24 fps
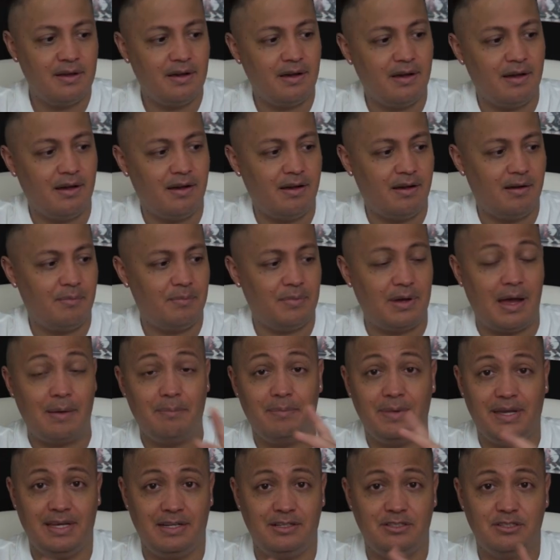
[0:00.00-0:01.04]
I
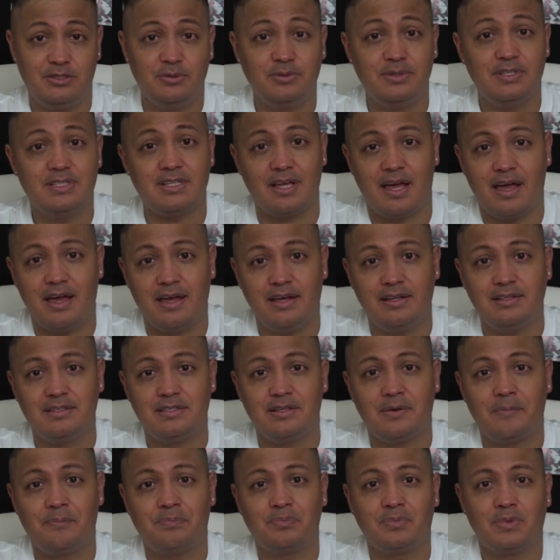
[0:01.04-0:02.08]
made two
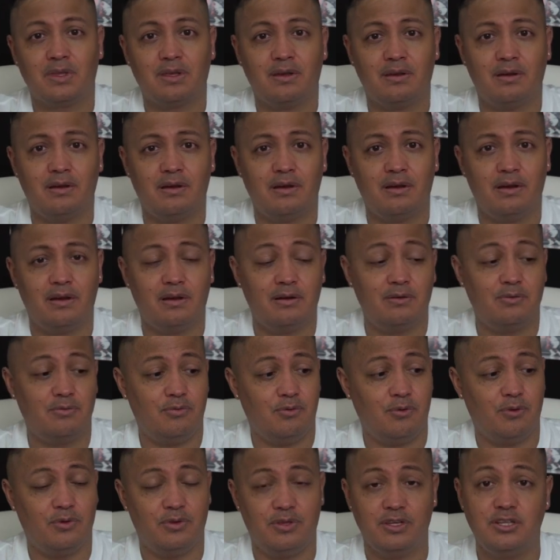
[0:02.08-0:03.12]
designs
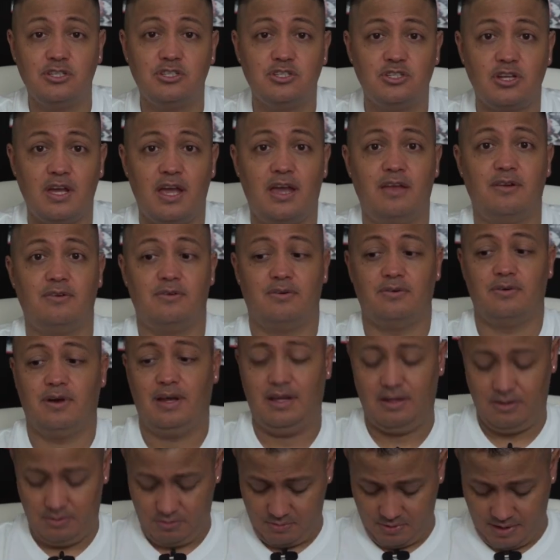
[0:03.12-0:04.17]
for this channel.
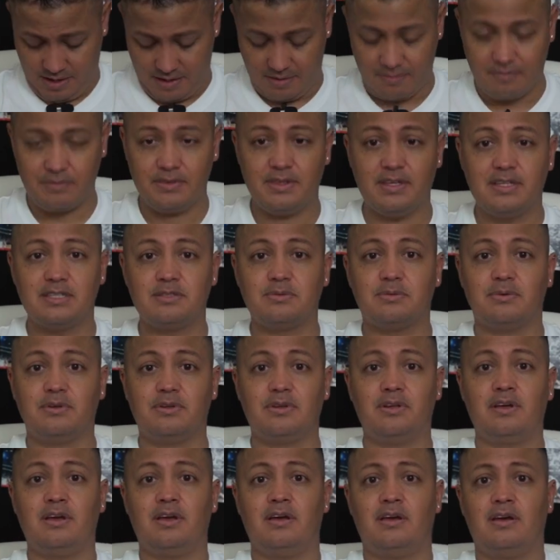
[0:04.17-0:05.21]
I do have this
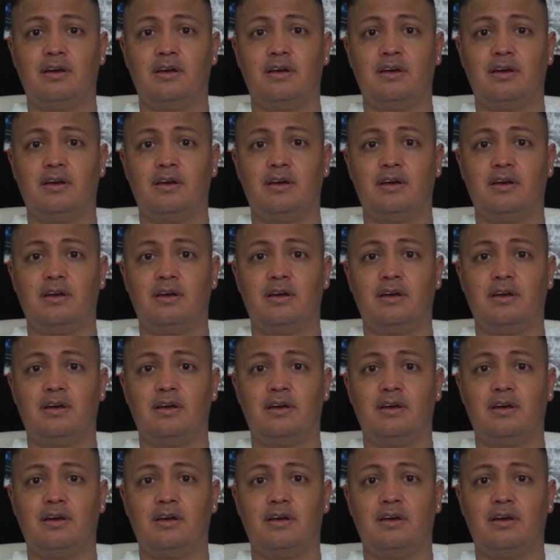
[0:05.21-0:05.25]
one.